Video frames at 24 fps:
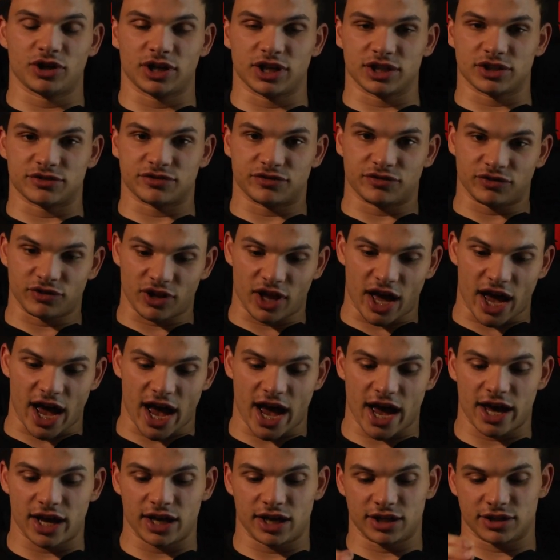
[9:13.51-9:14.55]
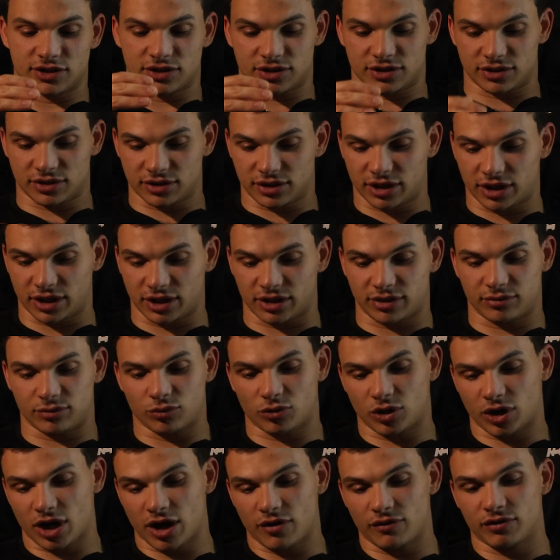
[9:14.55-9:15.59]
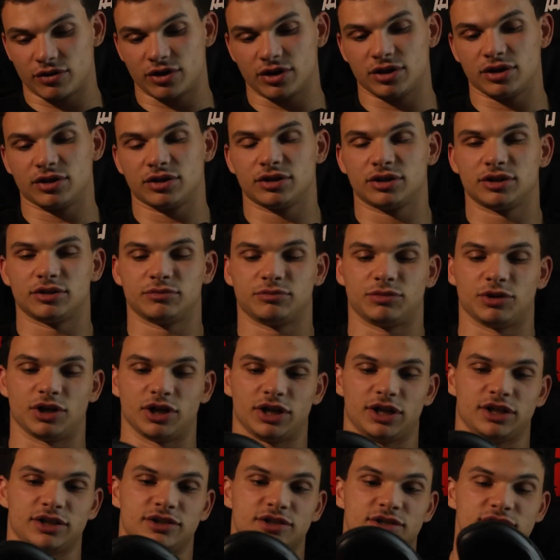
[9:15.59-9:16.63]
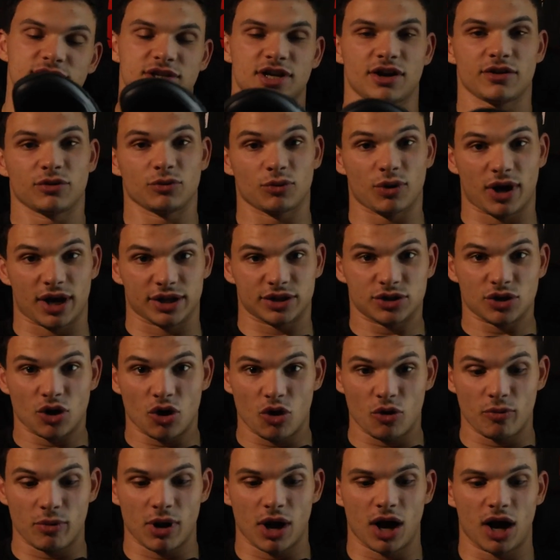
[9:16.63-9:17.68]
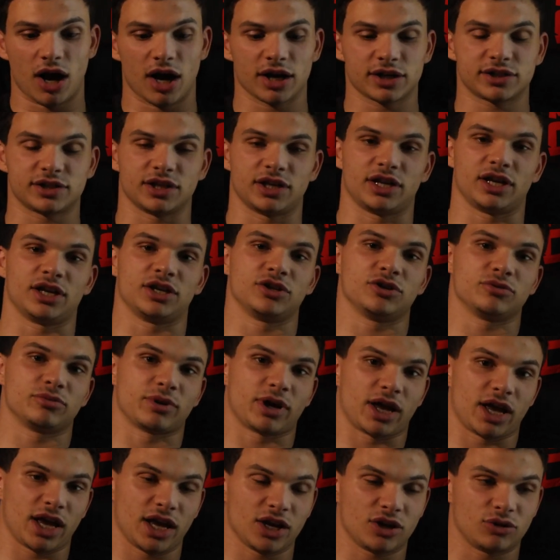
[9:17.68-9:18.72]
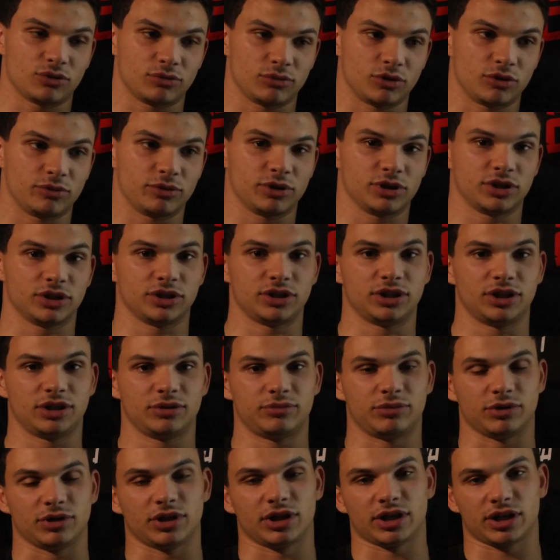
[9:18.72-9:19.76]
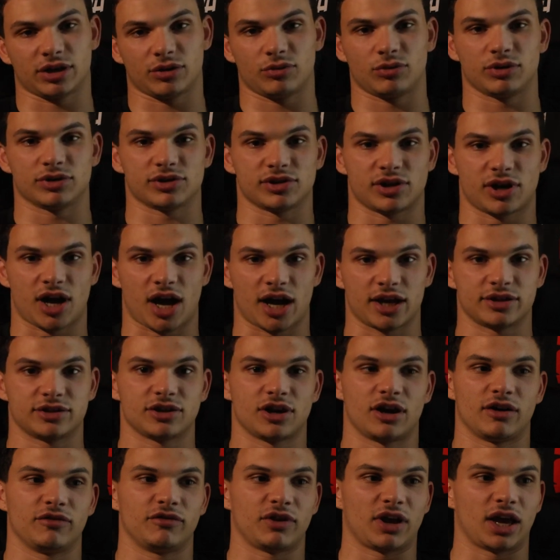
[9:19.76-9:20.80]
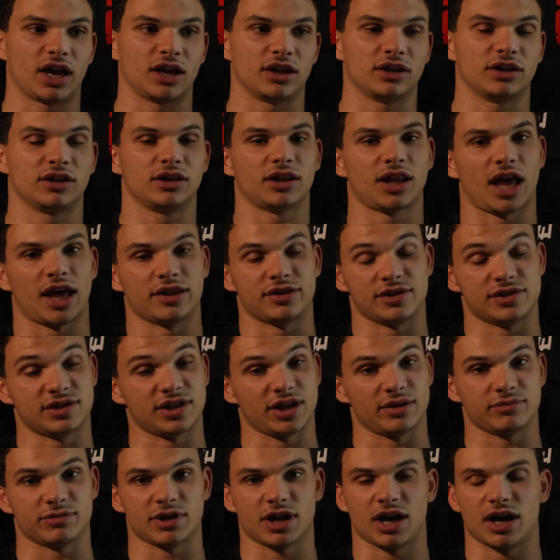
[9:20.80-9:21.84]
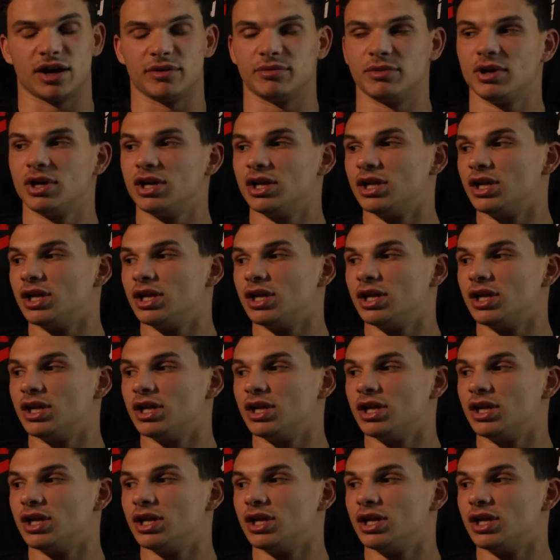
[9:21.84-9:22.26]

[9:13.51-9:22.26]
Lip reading: It's flat. It's like whatever. But it doesn't have the wide toe box. It hindered my ankle mobility, but like it was a high top Van at the same time.